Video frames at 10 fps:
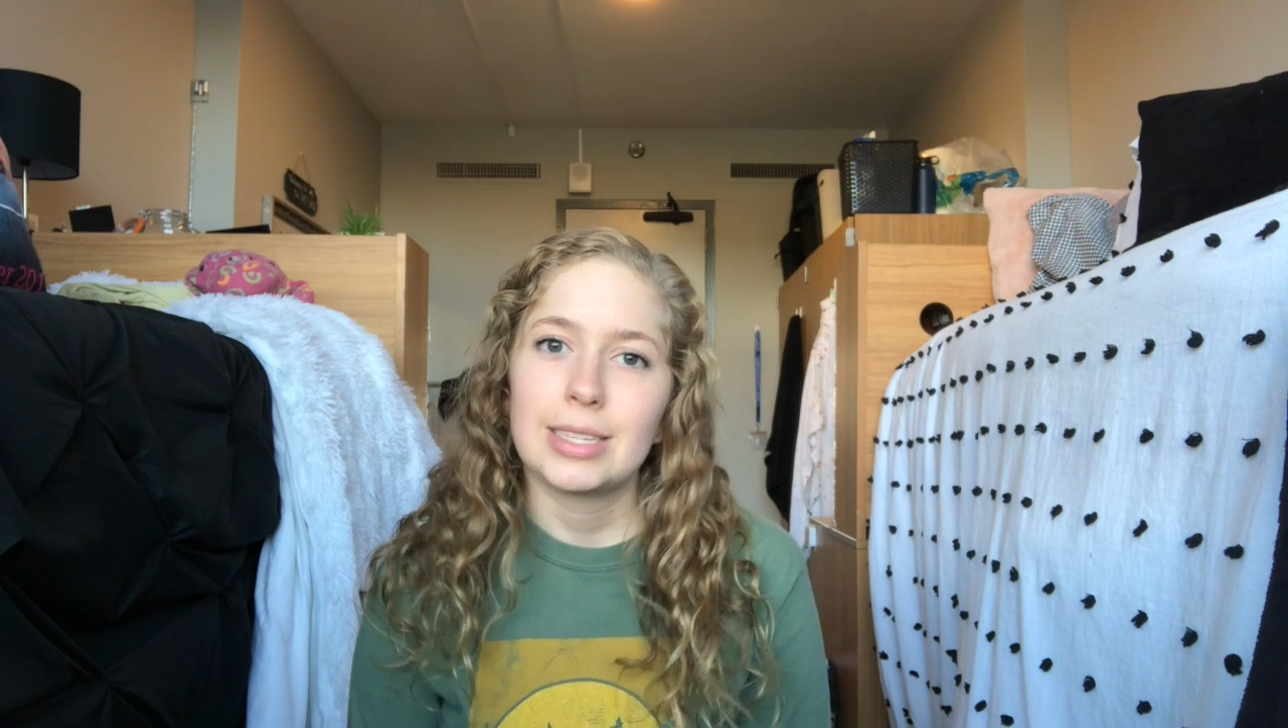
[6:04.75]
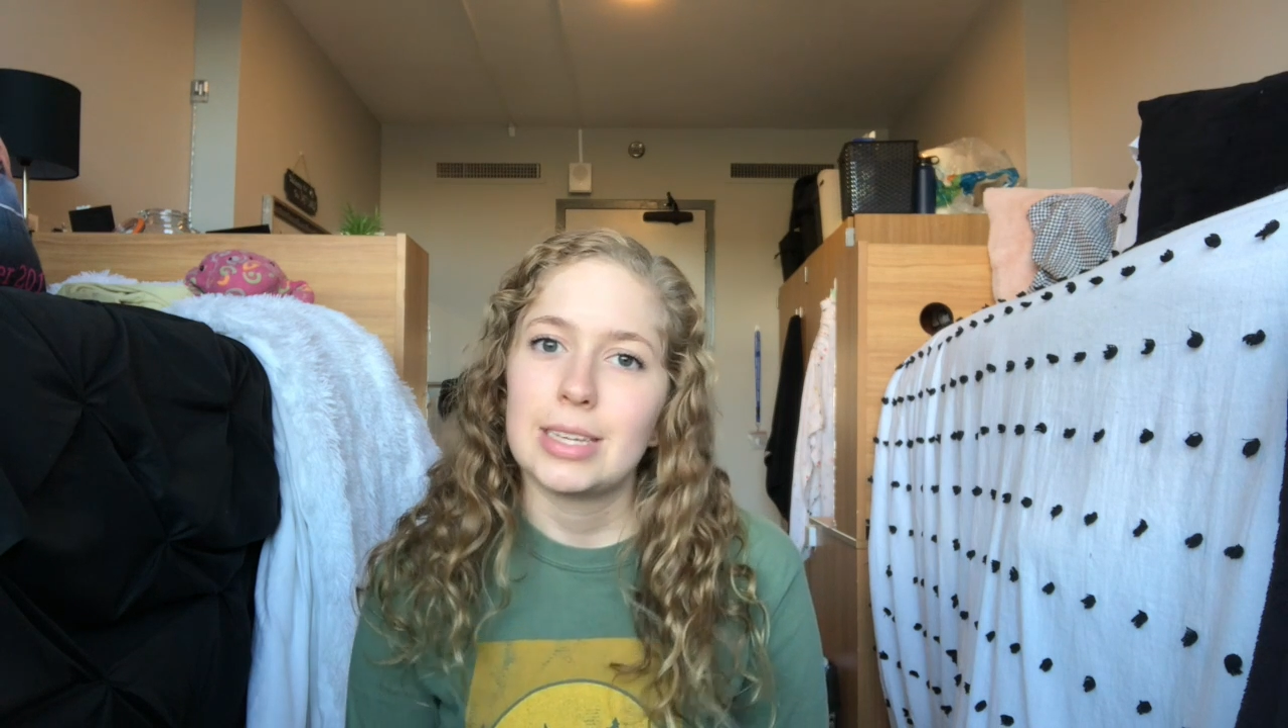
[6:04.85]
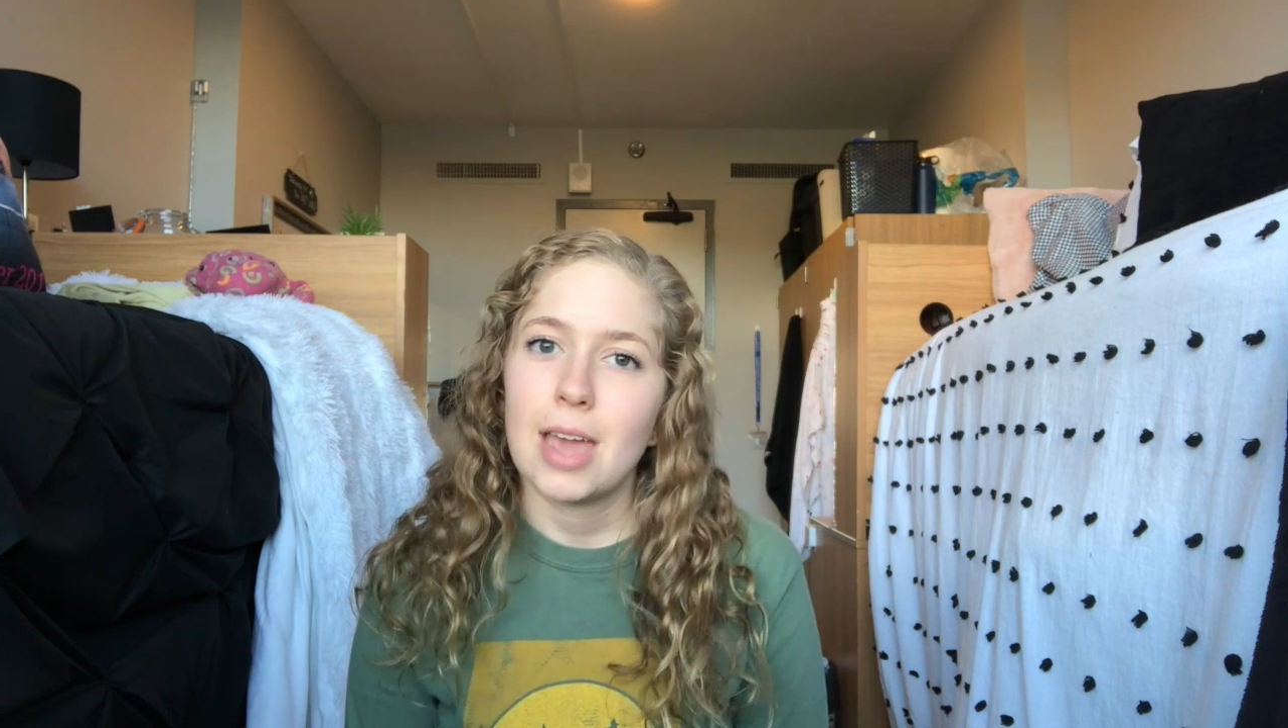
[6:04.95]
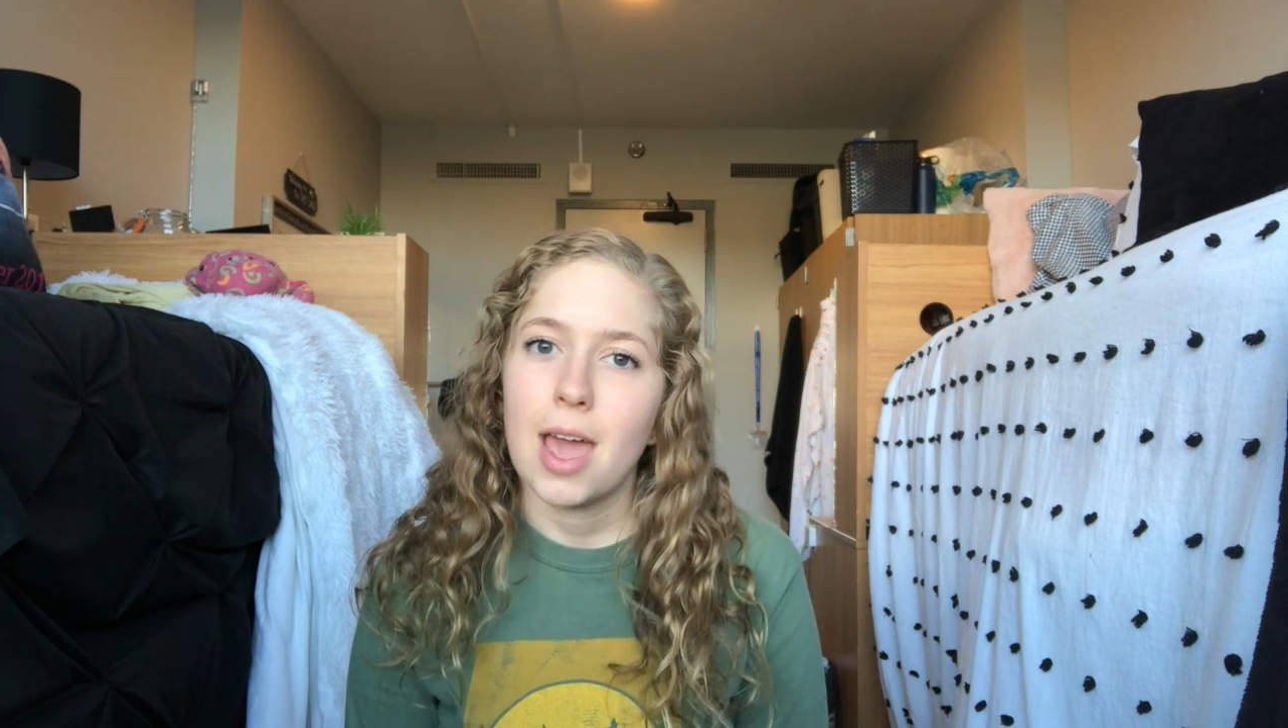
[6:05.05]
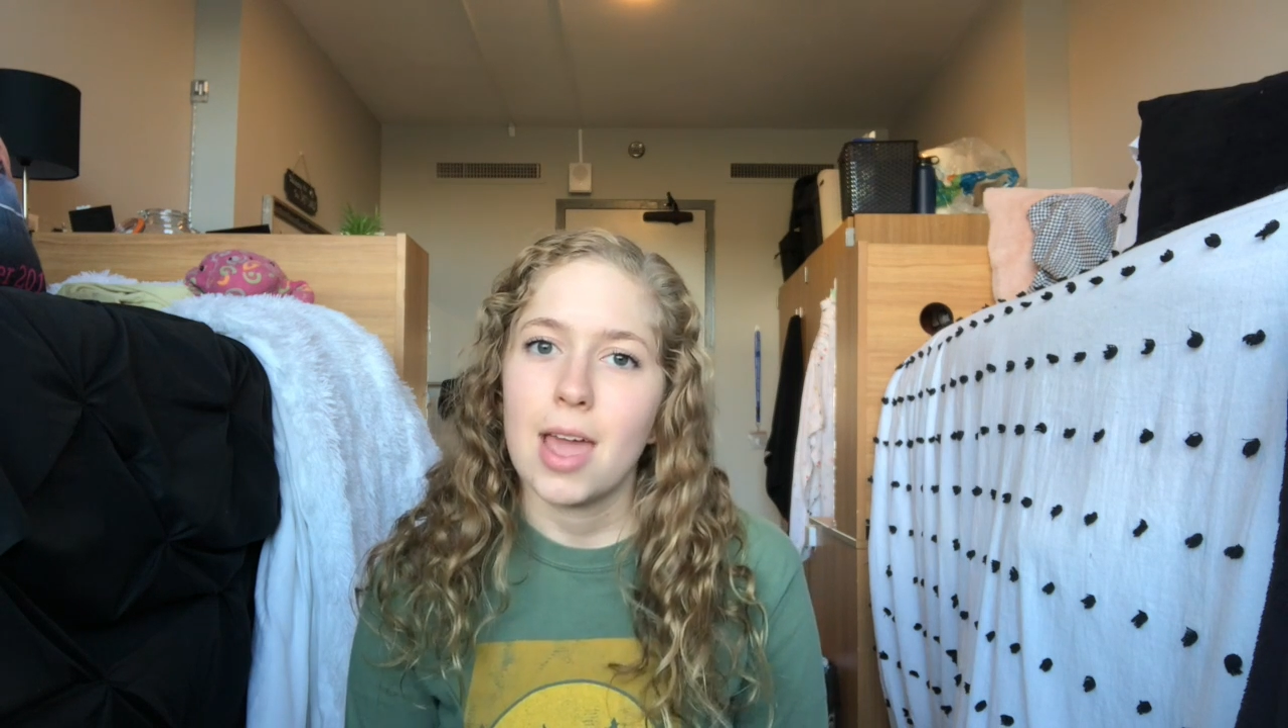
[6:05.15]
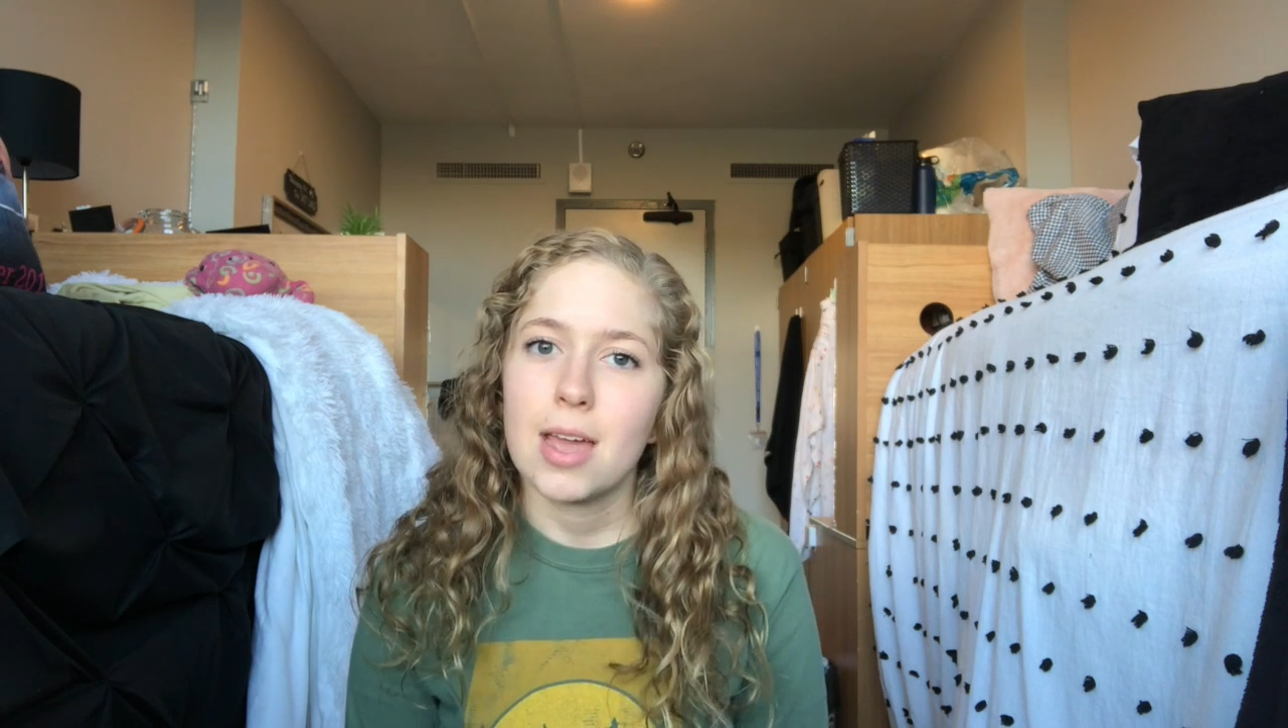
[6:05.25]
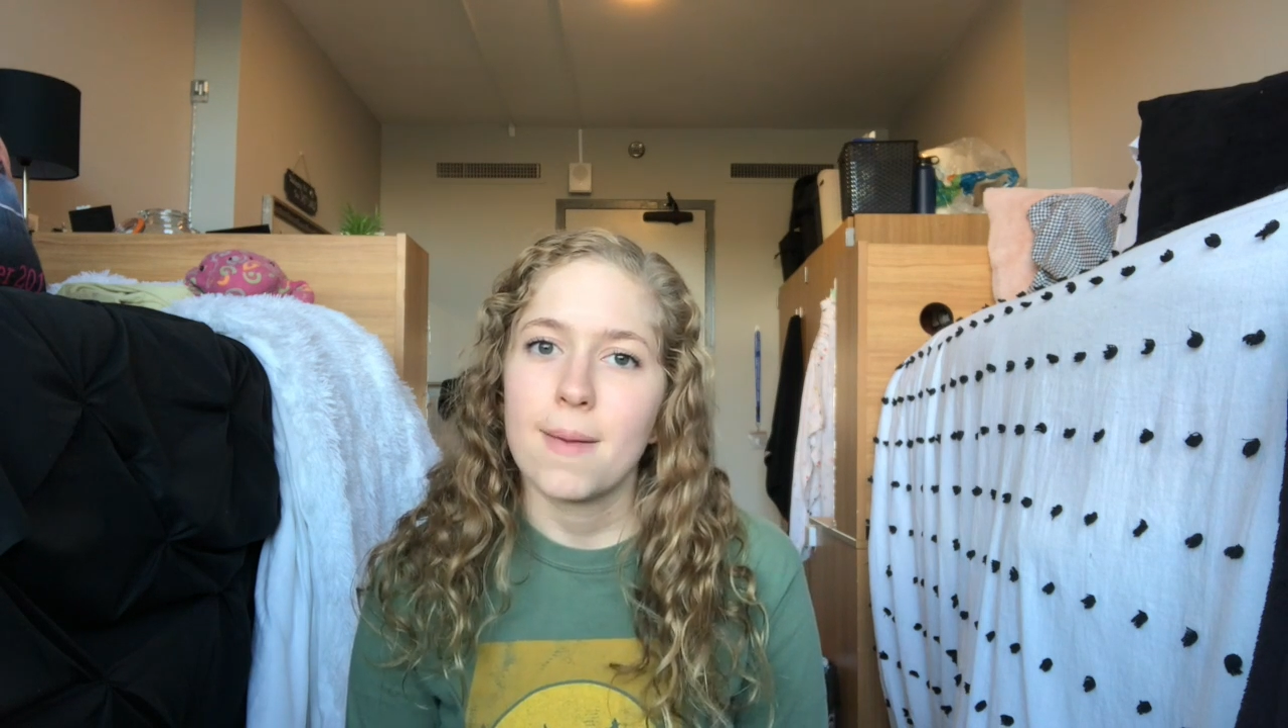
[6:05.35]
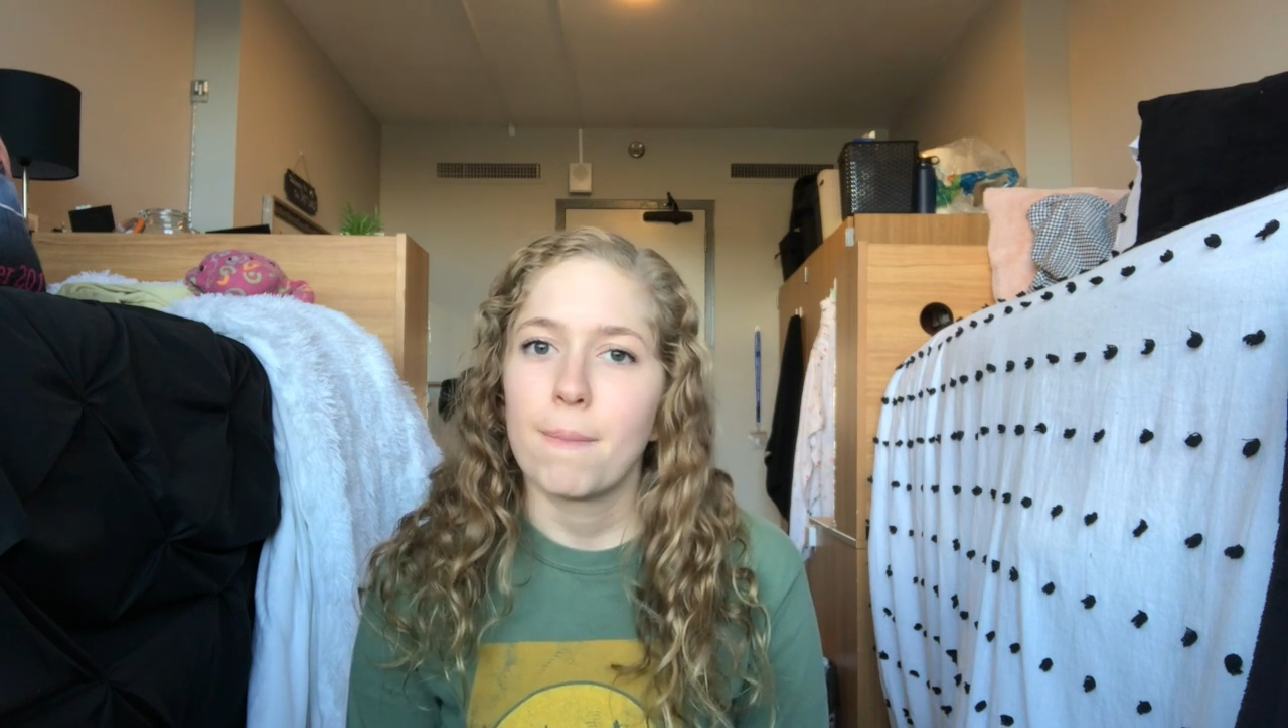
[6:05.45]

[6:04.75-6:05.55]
TA,